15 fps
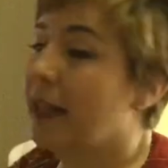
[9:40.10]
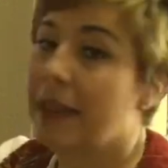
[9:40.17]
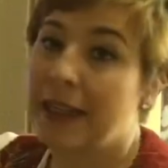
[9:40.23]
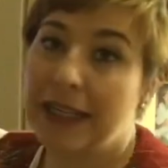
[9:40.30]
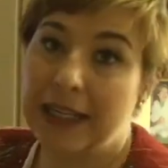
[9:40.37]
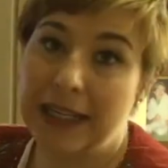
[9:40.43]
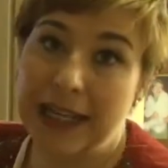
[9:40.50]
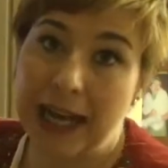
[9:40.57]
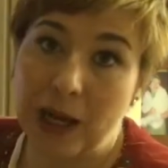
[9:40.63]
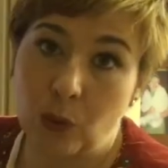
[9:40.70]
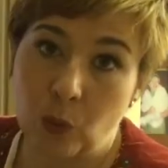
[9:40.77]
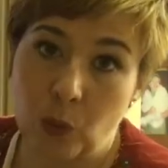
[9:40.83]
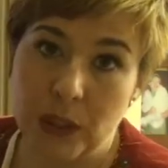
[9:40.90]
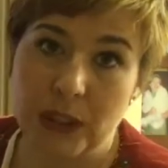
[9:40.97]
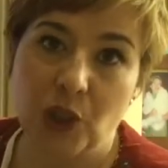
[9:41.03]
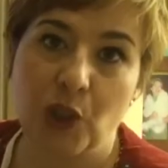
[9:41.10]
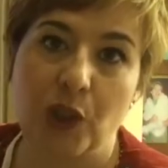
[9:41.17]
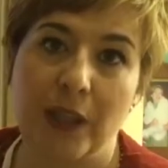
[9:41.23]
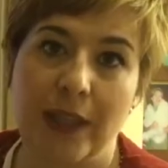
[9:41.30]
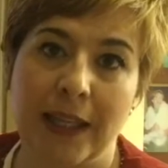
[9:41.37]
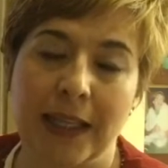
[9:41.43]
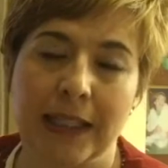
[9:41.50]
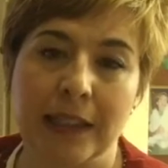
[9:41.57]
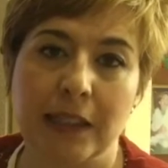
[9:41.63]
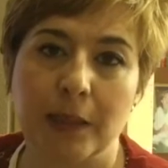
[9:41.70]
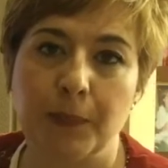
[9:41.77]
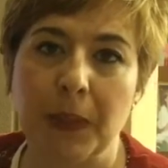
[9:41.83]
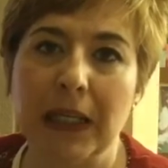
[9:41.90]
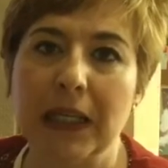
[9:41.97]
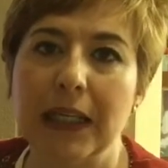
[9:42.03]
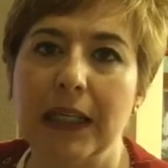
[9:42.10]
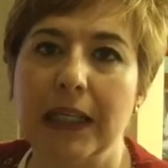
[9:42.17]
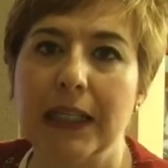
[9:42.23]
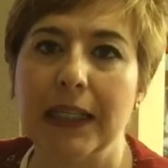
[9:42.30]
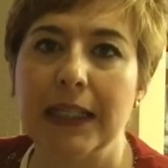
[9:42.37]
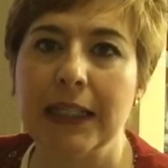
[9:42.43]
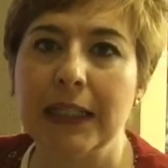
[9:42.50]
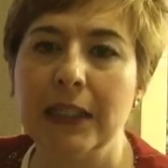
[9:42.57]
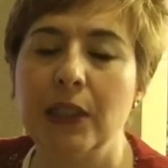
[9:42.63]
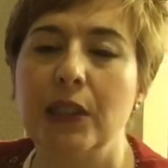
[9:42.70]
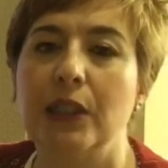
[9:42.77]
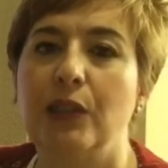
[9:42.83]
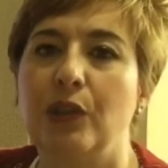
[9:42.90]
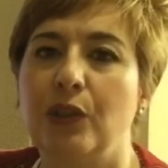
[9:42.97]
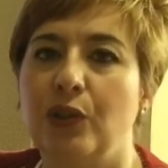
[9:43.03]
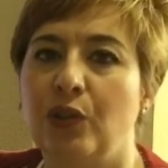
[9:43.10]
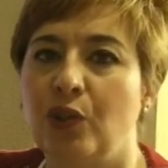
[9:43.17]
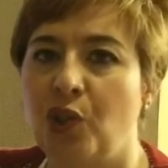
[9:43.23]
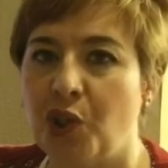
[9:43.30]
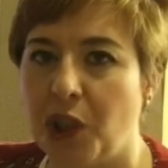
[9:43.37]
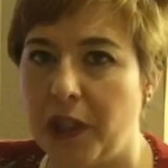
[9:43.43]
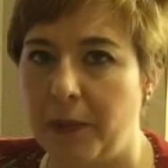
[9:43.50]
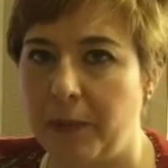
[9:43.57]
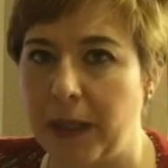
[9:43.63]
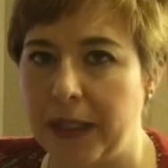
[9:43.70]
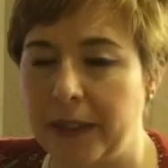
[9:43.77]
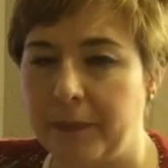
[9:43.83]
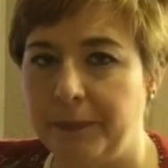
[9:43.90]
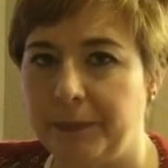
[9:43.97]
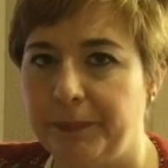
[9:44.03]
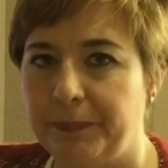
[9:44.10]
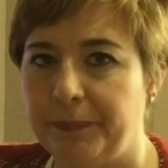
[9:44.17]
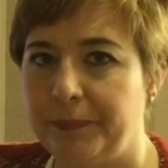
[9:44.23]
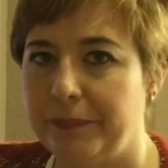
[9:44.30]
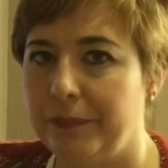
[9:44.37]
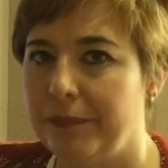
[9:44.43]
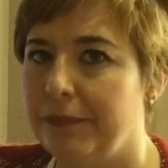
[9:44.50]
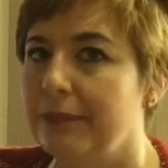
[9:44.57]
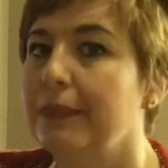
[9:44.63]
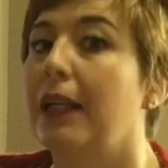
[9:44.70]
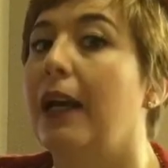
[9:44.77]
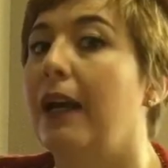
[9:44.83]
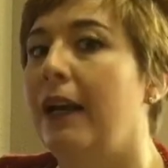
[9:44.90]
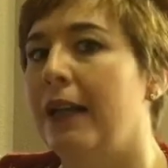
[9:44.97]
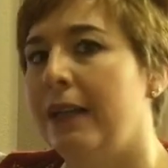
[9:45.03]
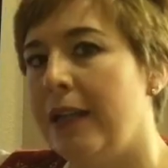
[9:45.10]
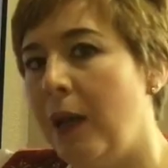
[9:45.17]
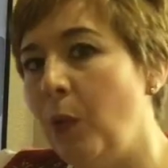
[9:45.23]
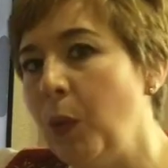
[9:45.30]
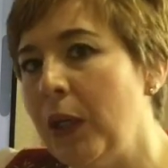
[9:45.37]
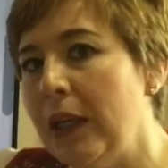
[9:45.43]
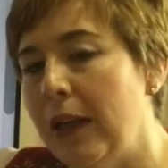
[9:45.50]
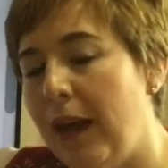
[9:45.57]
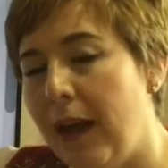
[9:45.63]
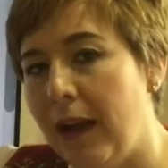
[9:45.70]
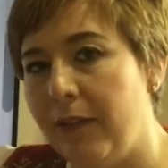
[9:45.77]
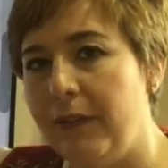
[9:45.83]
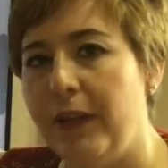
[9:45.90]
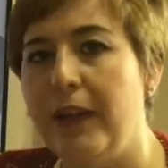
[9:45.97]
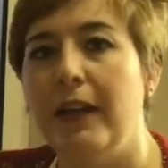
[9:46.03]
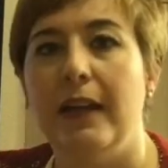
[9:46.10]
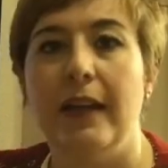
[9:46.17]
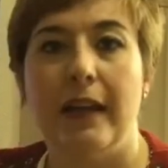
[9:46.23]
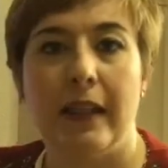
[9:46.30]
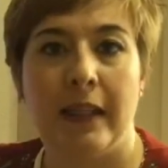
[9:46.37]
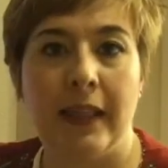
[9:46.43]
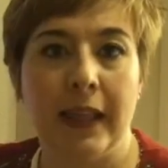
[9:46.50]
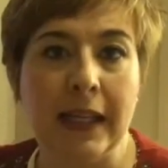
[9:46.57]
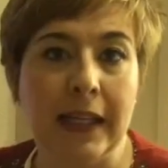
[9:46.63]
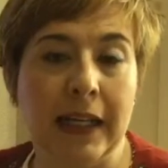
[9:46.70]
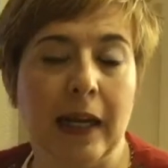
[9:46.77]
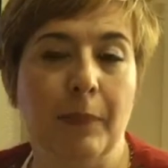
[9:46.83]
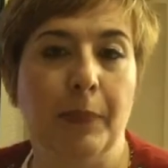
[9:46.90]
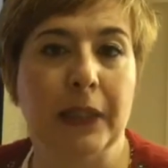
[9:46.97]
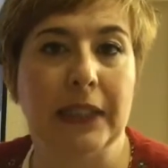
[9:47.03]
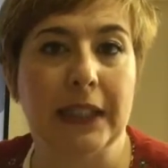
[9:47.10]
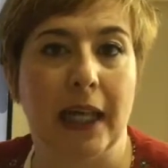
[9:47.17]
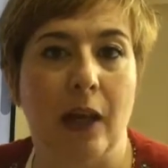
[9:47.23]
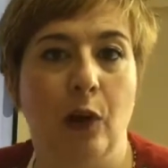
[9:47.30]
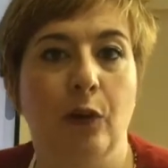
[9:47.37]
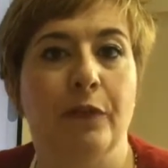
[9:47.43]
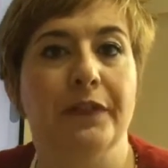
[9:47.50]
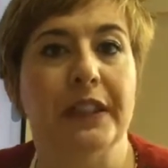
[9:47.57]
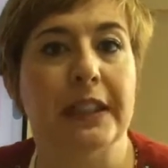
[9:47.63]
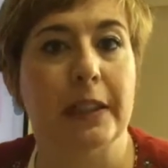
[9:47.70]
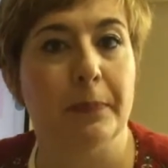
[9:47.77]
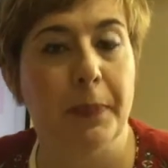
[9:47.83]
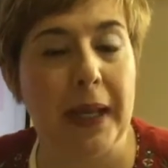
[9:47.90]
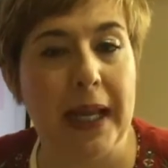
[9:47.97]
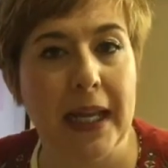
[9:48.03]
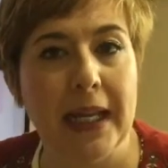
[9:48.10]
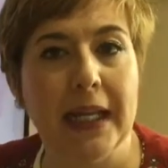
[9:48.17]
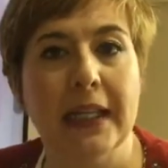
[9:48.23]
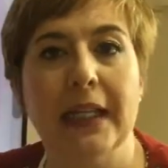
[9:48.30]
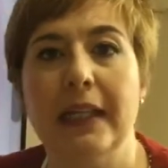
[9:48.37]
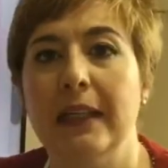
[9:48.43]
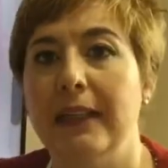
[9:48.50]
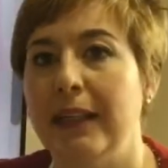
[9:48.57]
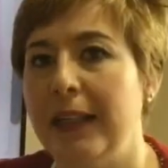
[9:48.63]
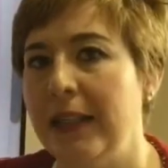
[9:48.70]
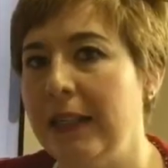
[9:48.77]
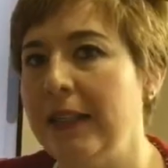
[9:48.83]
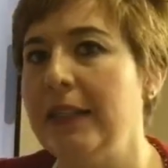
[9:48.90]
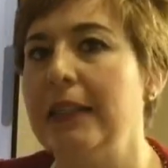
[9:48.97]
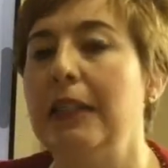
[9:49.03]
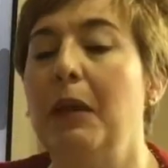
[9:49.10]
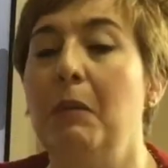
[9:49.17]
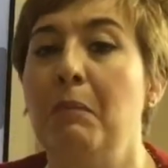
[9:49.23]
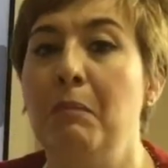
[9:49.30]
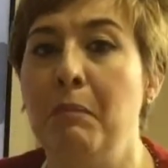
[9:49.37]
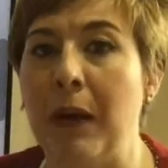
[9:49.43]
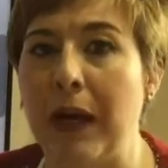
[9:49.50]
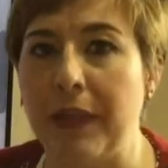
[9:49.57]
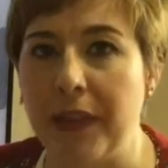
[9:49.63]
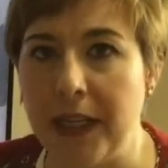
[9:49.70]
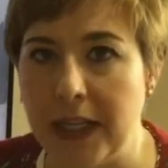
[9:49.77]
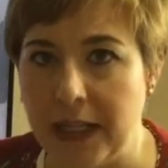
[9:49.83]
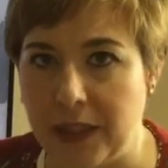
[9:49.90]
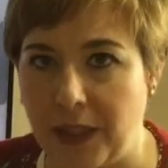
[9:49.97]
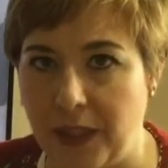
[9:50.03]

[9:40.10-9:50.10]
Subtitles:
the language they speak is German. And now we have the capital of Spain is Madrid.